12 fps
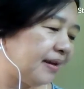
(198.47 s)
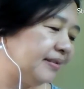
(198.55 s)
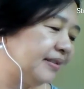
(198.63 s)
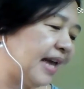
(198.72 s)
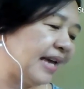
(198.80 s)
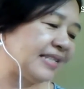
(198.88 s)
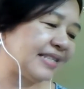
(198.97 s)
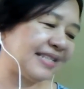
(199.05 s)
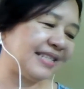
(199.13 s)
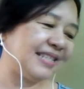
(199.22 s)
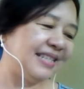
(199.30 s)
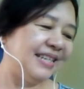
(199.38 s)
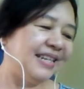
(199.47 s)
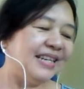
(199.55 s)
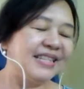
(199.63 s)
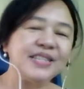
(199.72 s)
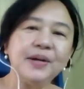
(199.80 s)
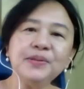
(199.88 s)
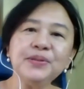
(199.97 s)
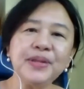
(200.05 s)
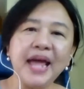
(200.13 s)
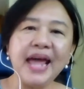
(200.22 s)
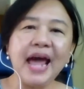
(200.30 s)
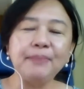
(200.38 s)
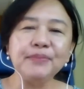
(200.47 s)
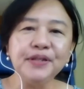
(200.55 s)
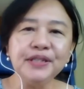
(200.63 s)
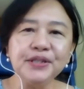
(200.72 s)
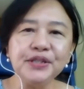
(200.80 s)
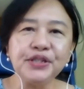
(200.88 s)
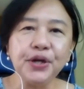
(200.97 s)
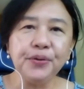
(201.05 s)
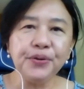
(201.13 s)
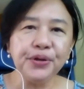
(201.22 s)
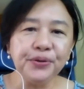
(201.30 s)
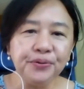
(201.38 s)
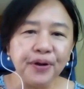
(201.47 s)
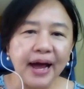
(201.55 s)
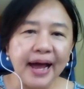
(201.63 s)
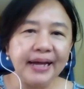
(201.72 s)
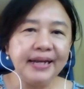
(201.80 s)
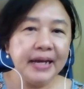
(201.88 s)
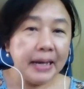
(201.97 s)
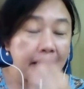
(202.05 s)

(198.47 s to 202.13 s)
yes, so today I'm going to show you, right,